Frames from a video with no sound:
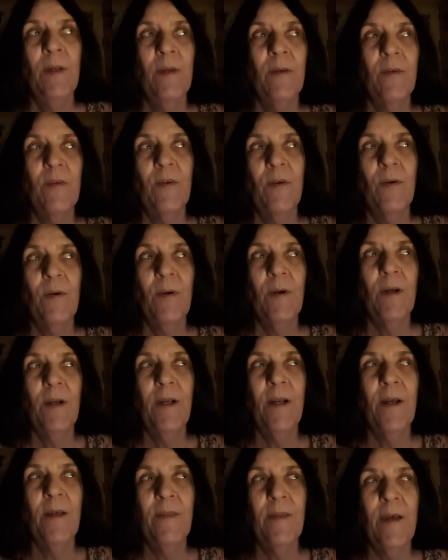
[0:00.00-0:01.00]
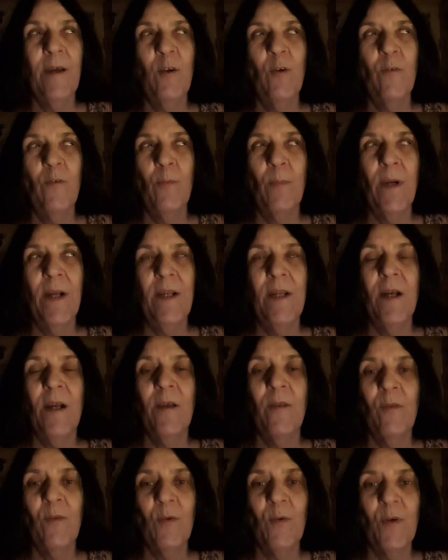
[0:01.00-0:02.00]
So I got that over by
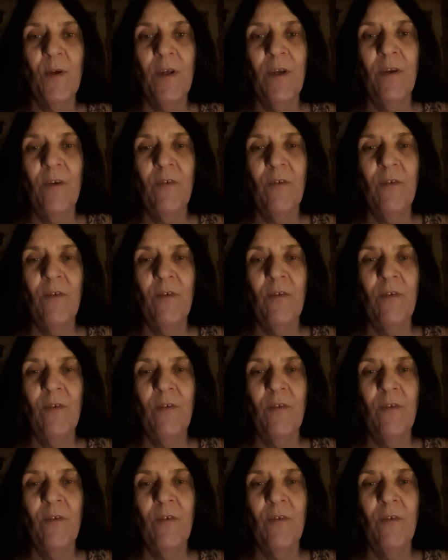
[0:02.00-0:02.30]
9.30.